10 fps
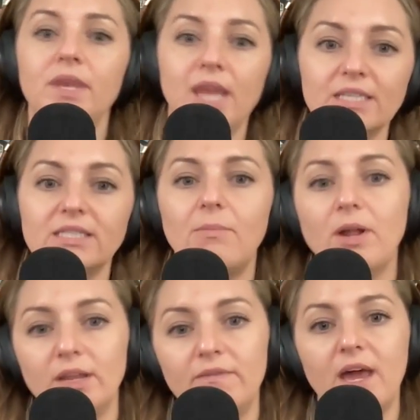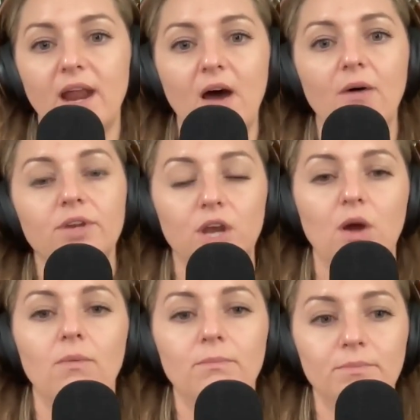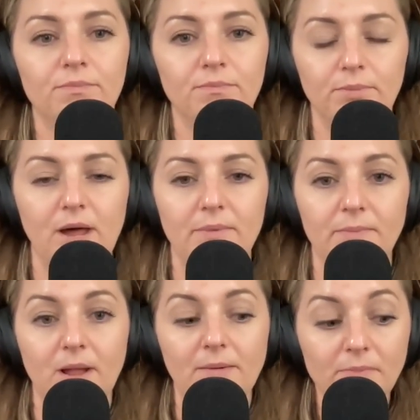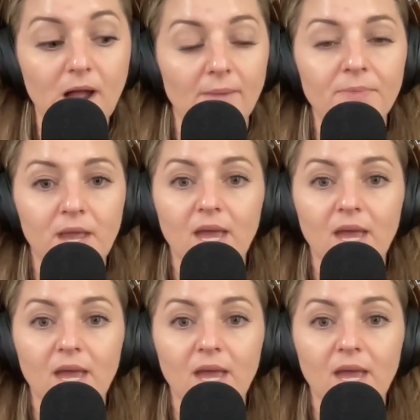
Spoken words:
Next time I'll leave that out, you know, blah, blah, blah, blah, blah.